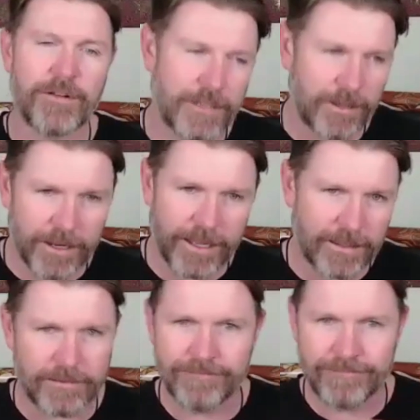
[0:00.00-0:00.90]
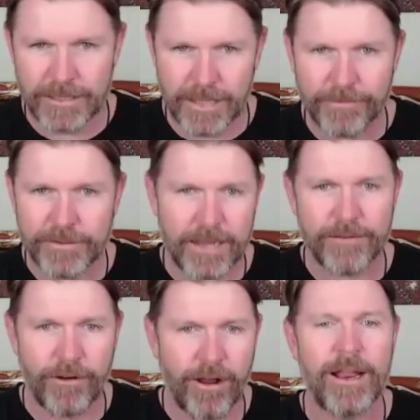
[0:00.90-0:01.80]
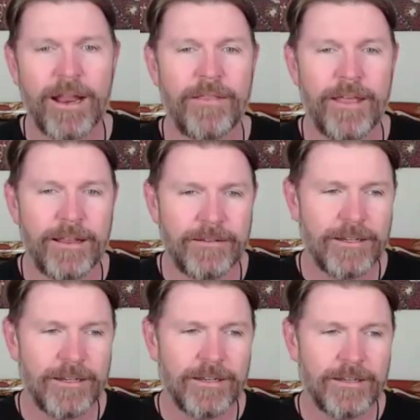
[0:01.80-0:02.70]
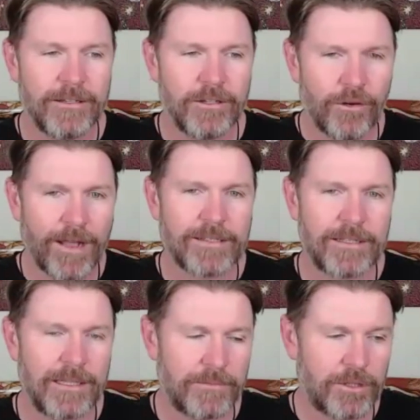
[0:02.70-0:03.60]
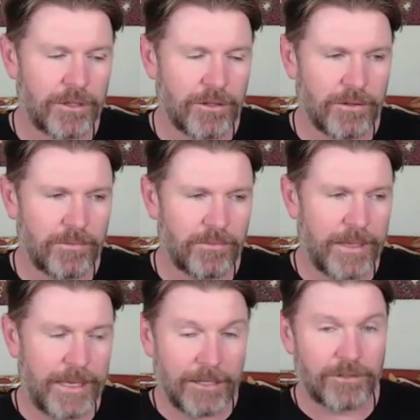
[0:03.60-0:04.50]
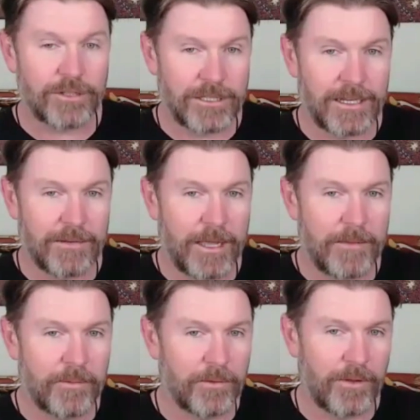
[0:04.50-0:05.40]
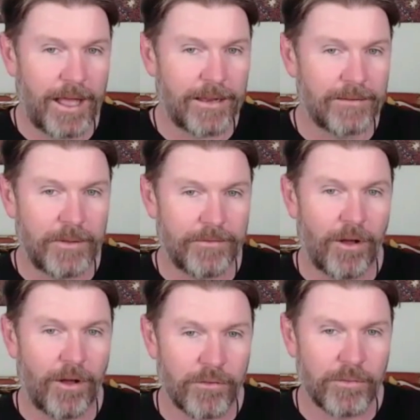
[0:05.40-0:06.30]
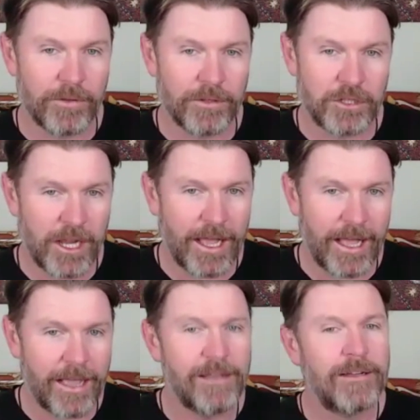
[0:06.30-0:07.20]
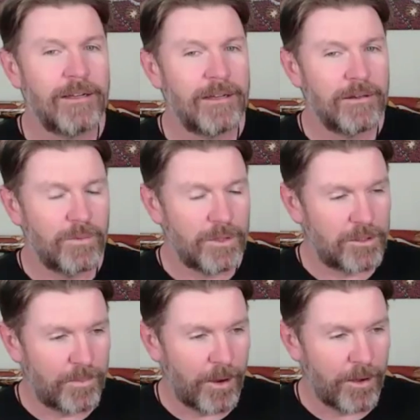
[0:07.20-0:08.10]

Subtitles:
They've got to get stuff done, right? And then you're asking them to be interested in people and be vulnerable and share, which both